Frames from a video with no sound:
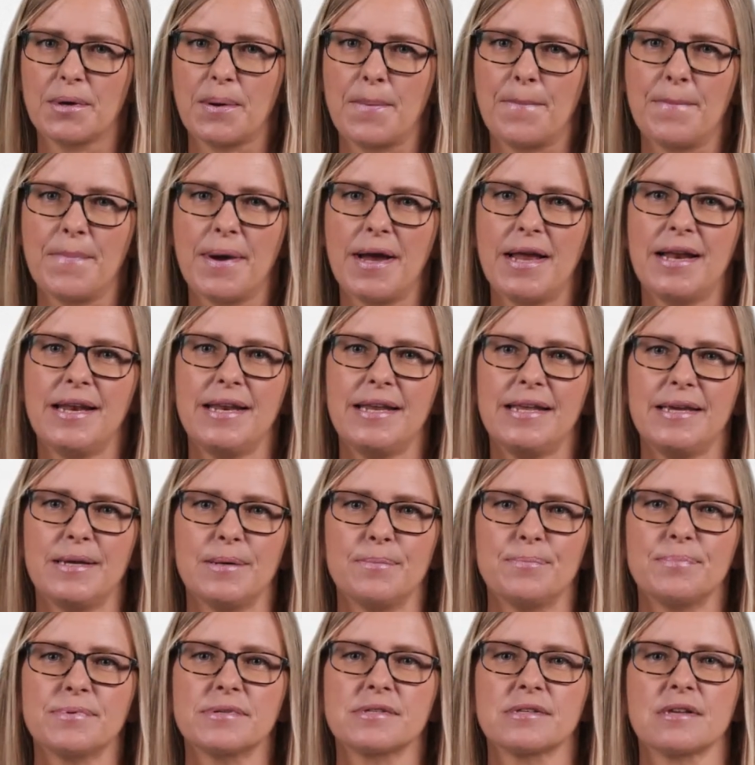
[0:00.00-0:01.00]
my
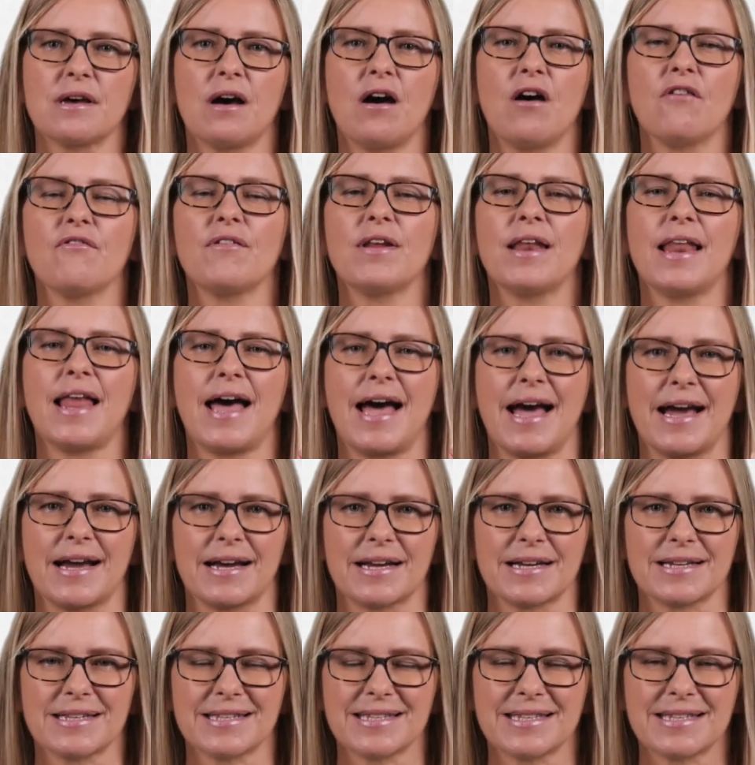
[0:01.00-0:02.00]
lips are
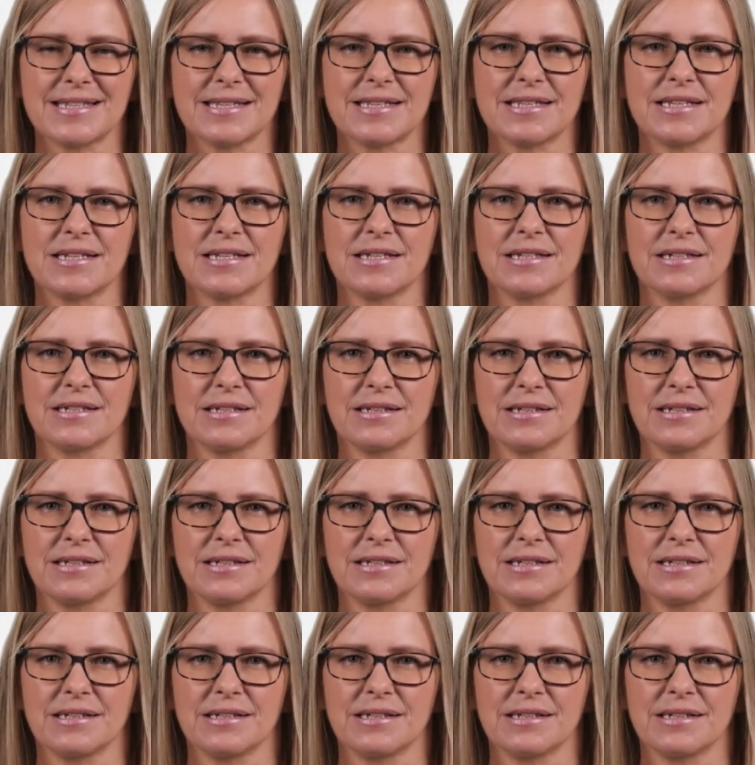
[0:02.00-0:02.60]
relaxed.